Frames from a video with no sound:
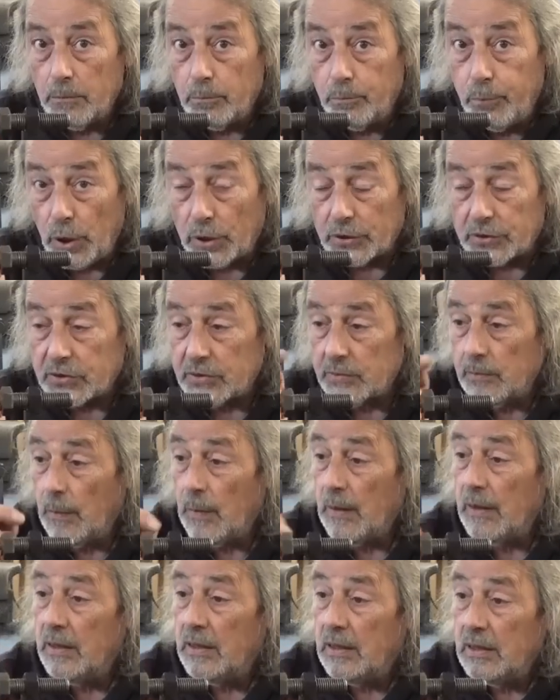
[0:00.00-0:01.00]
but
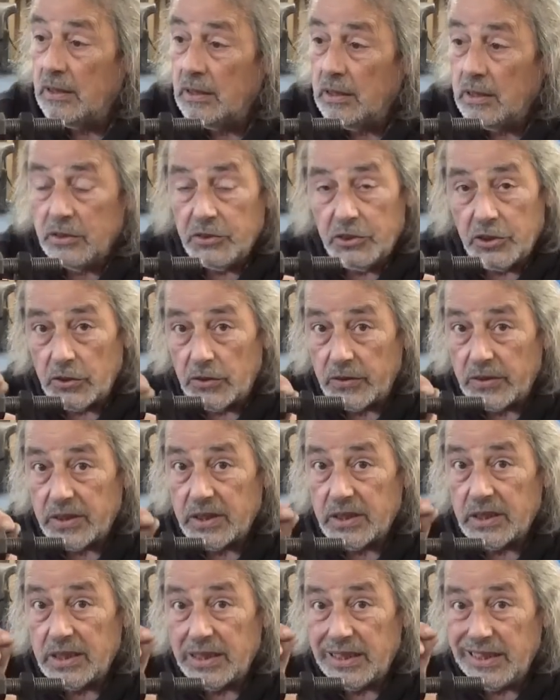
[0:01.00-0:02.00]
the
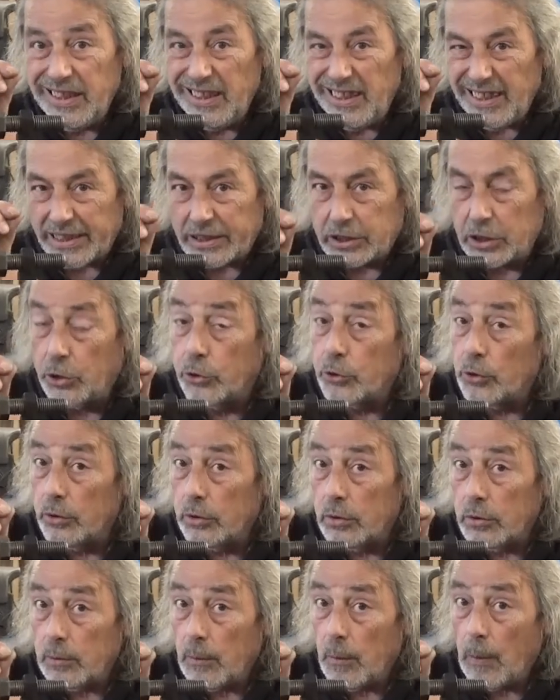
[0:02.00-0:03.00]

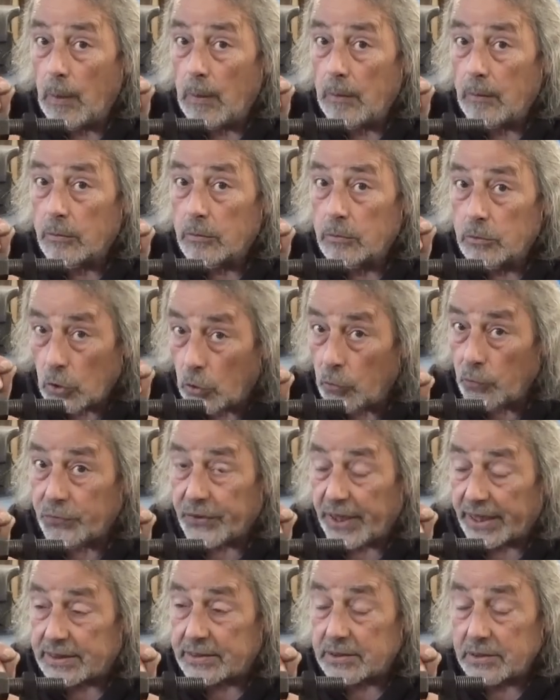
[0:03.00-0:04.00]
electrical
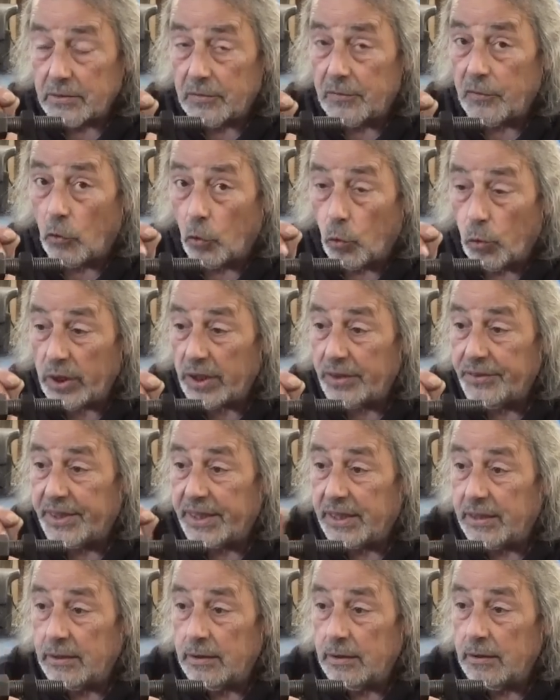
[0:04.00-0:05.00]
contact for
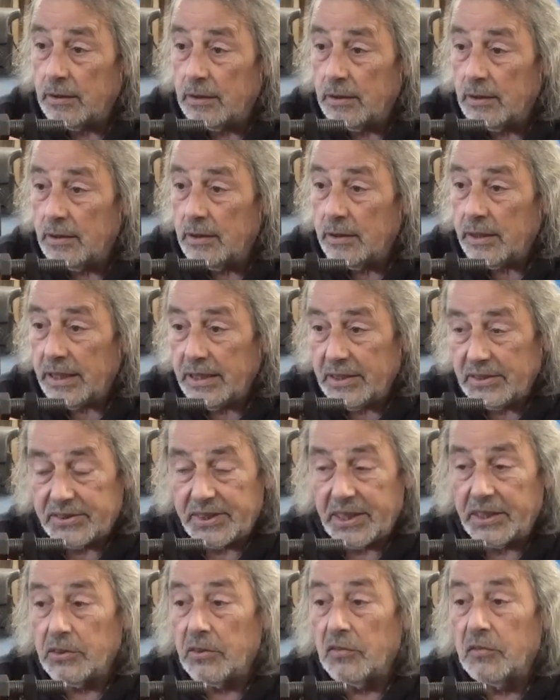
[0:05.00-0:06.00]
welding
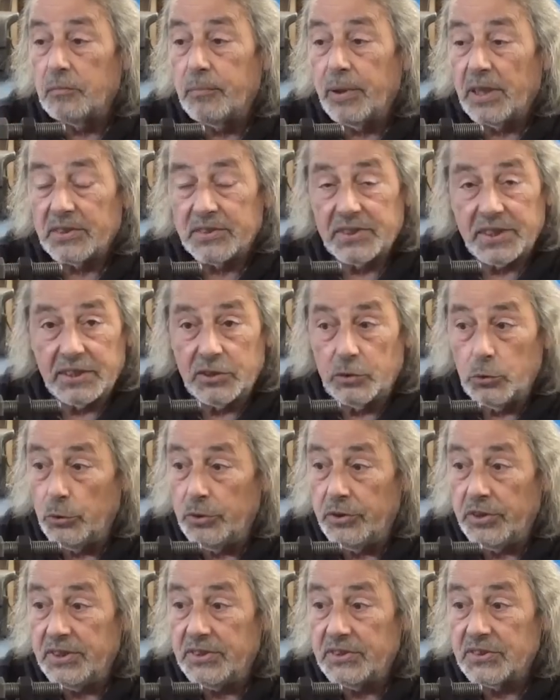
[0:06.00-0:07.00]
instead of passing through
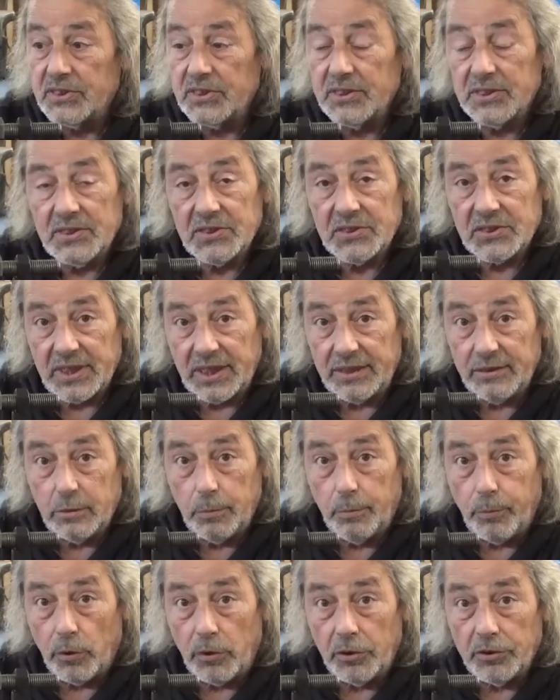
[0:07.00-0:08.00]
this center
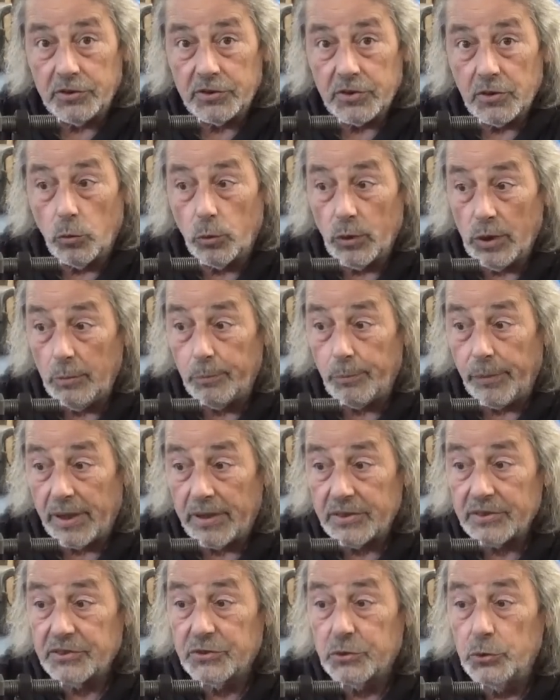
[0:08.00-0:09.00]
point will
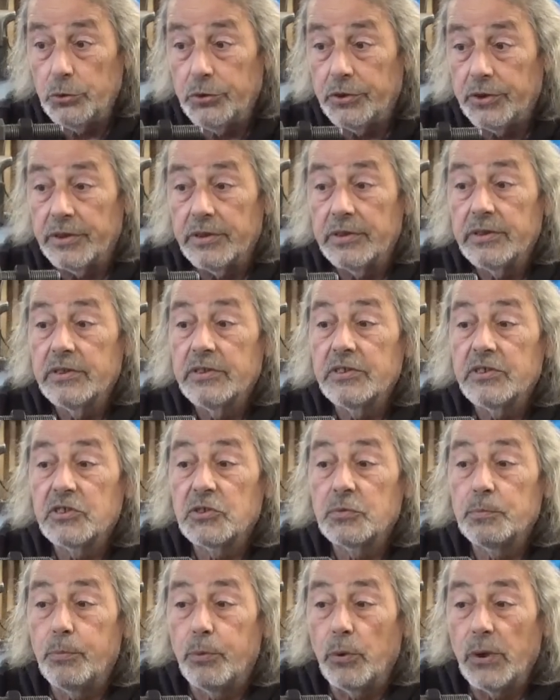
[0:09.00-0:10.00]
pass to the
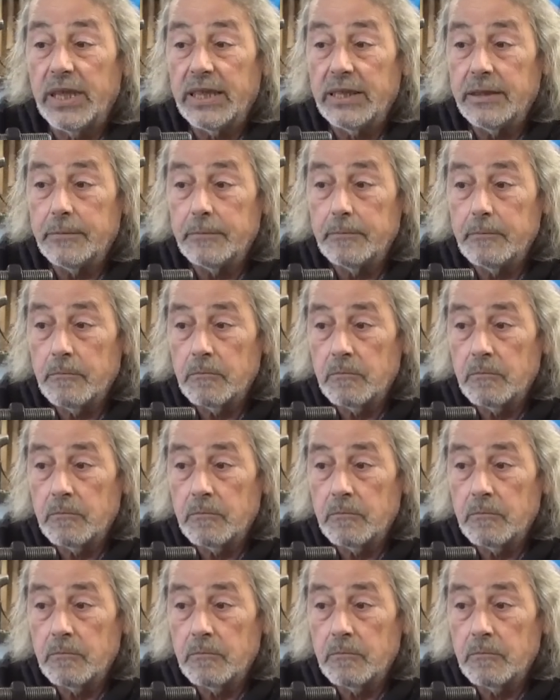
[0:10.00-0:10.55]
spring